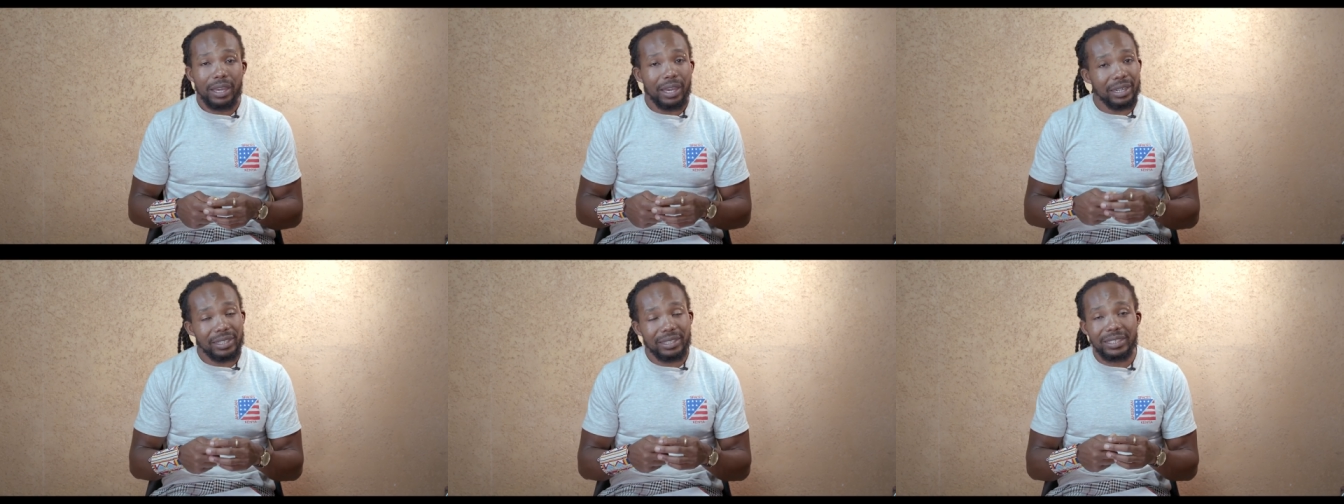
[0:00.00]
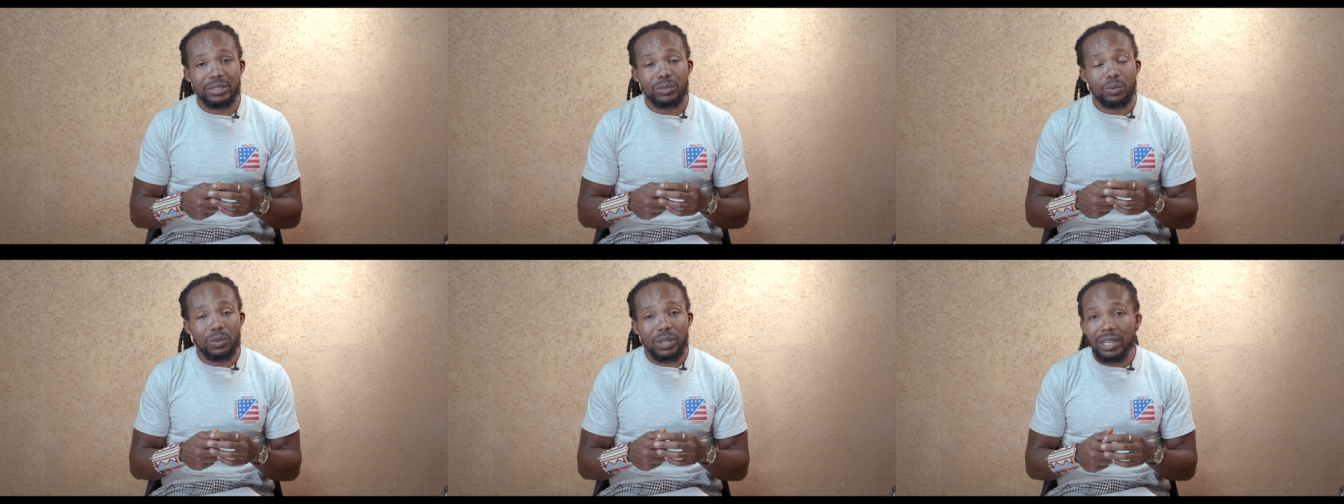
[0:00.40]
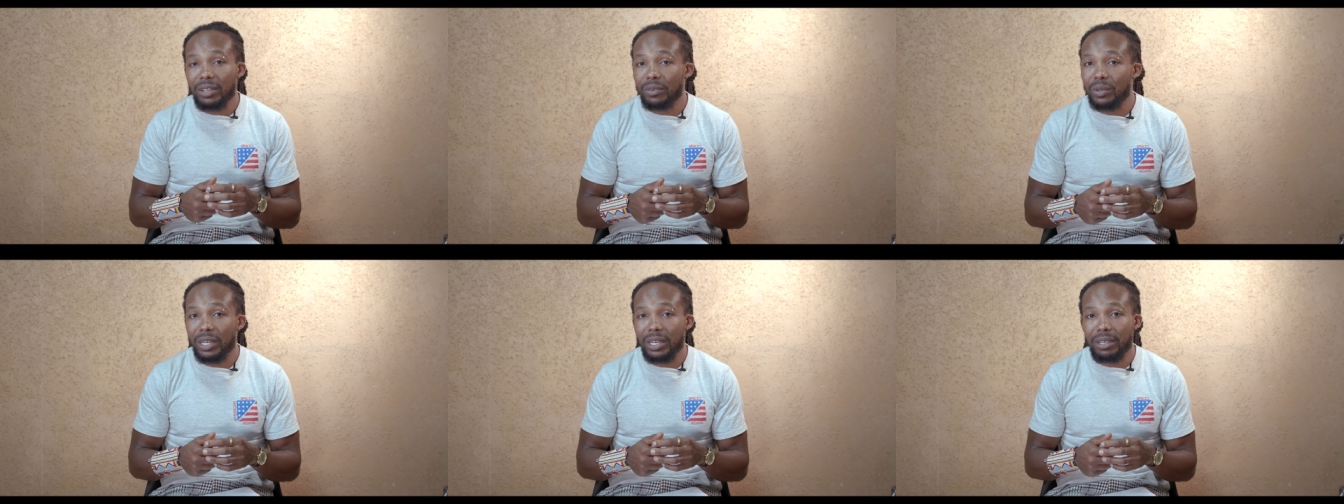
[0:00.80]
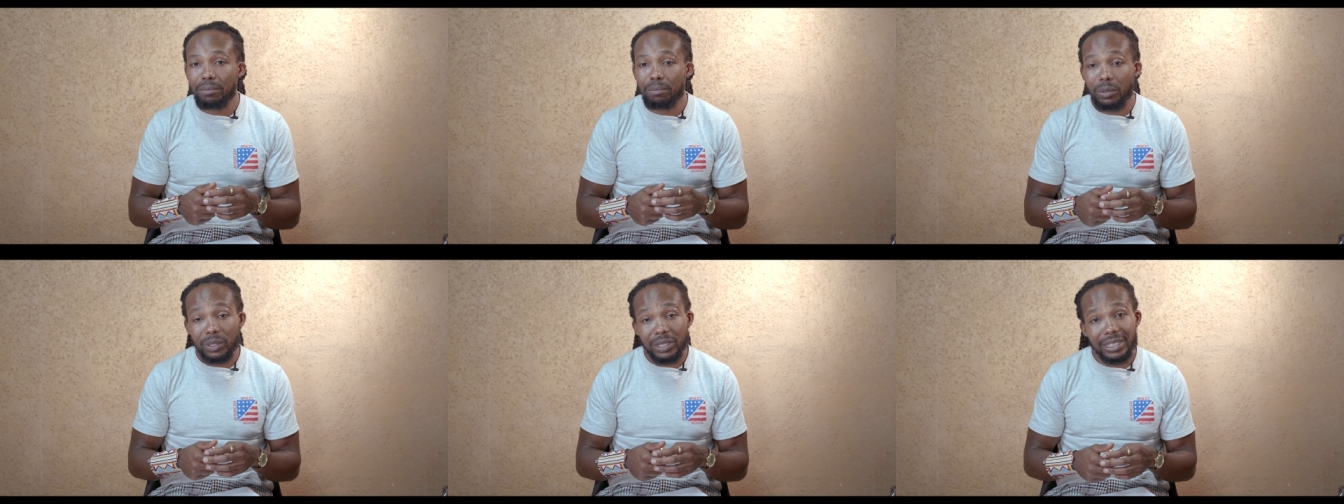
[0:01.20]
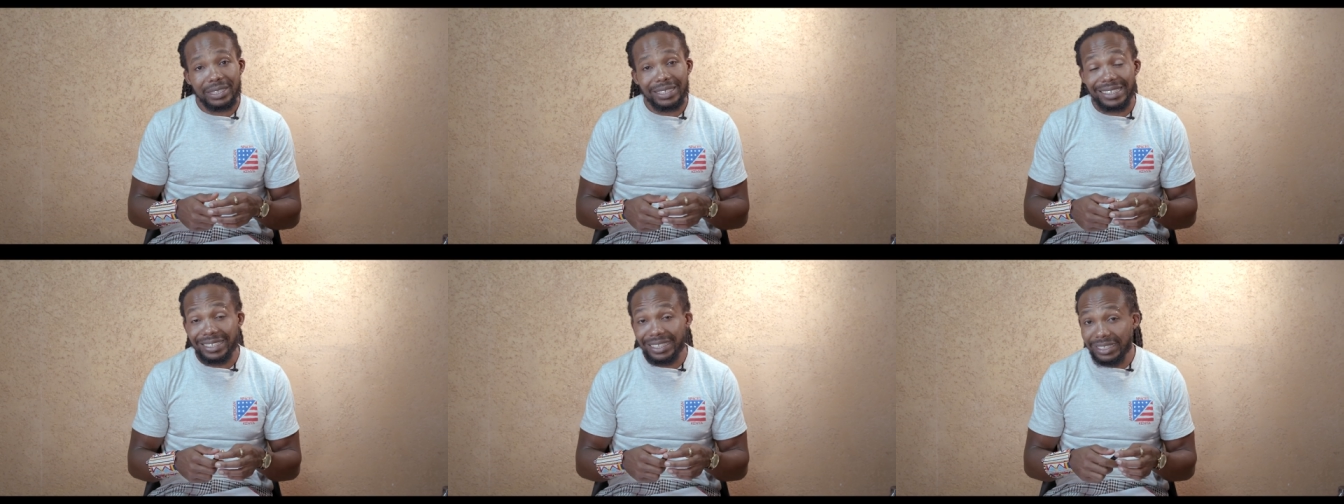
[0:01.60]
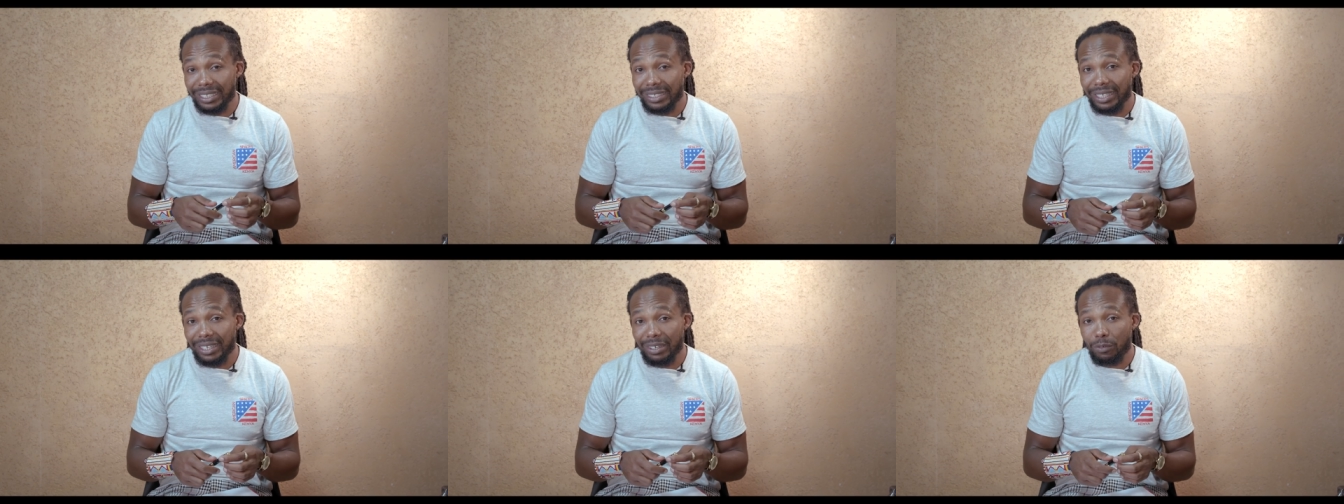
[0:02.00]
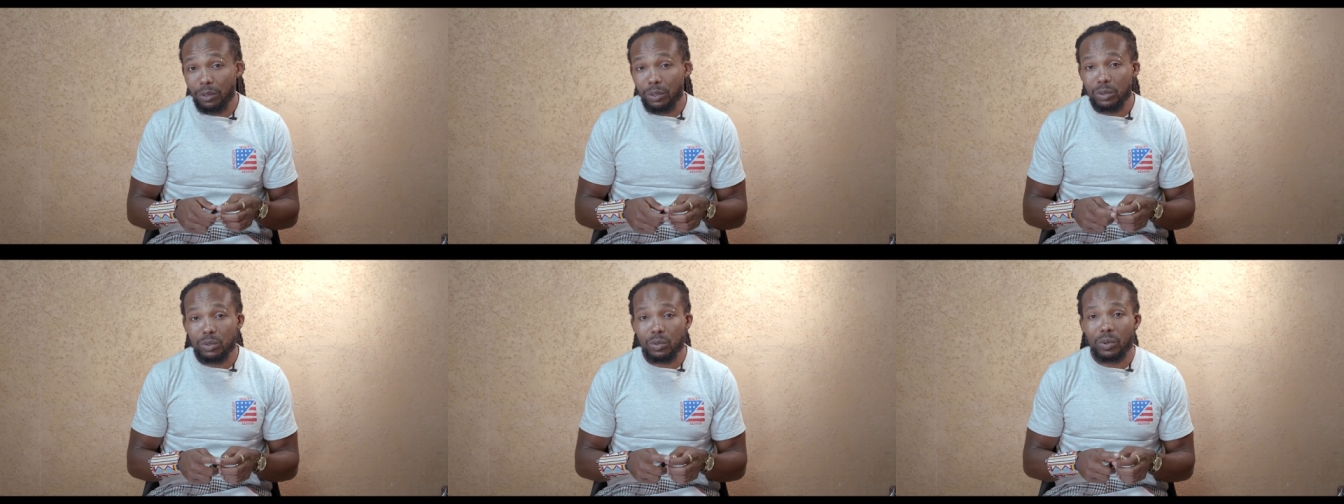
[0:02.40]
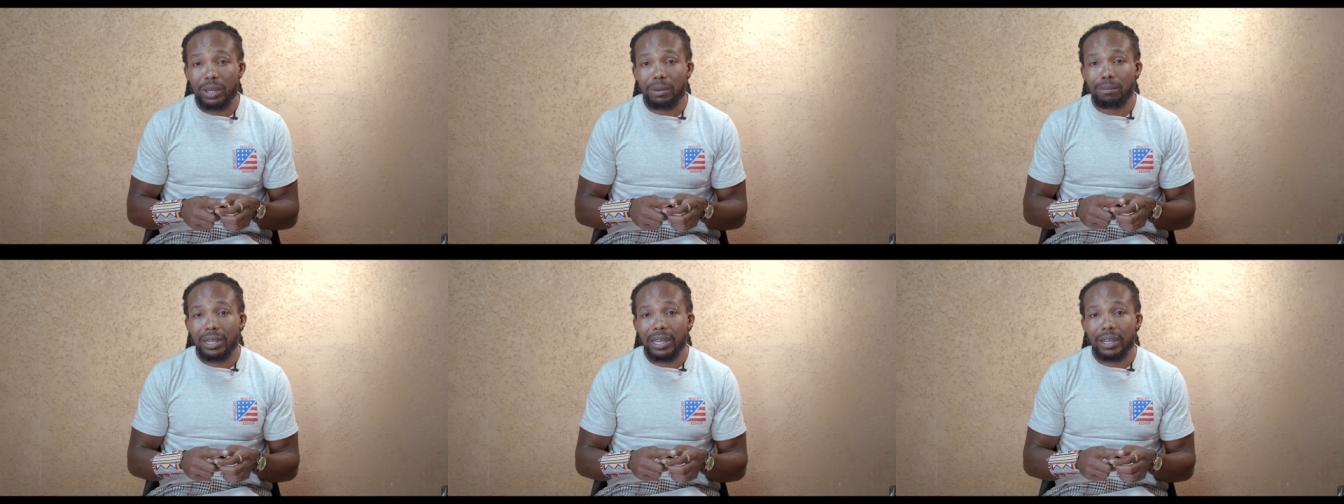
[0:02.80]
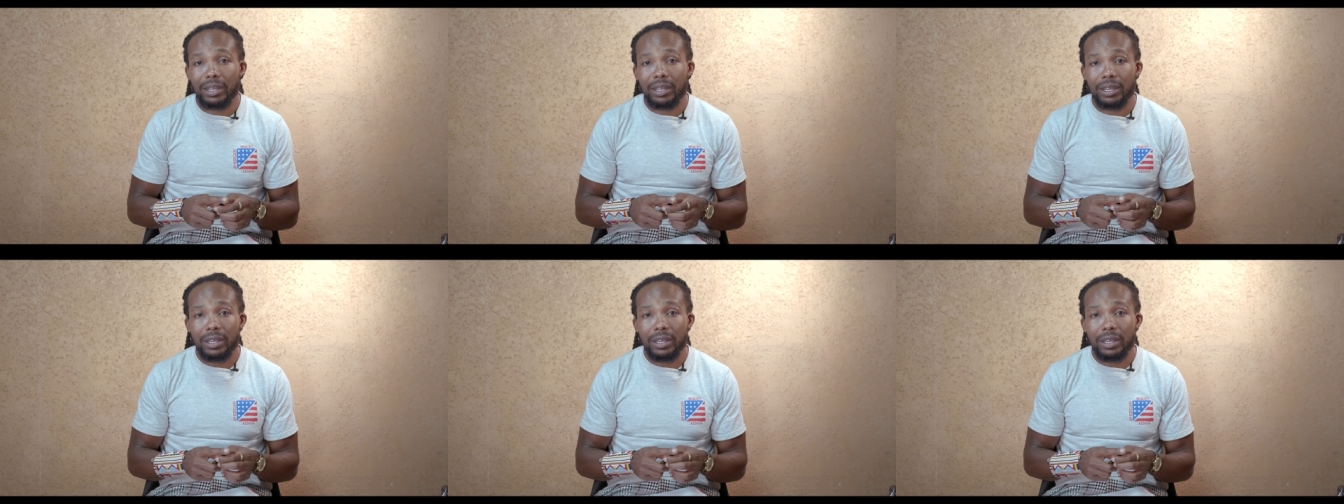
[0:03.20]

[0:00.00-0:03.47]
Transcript: and it is really really important and necessary for you to wear black